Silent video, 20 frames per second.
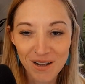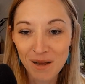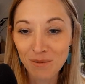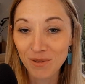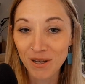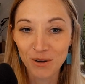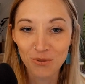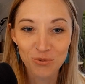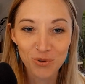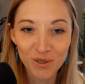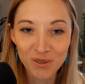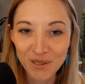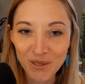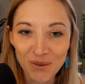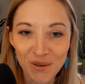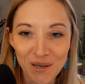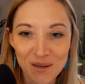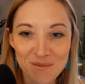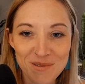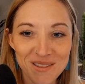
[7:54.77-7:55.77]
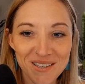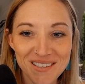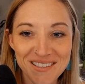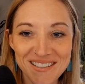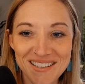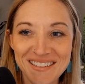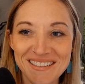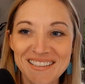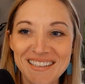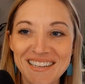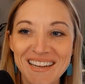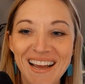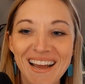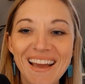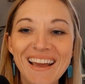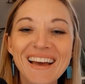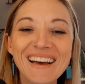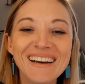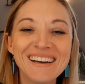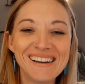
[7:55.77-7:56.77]
I'm really cramming this in
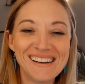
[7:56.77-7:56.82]
today.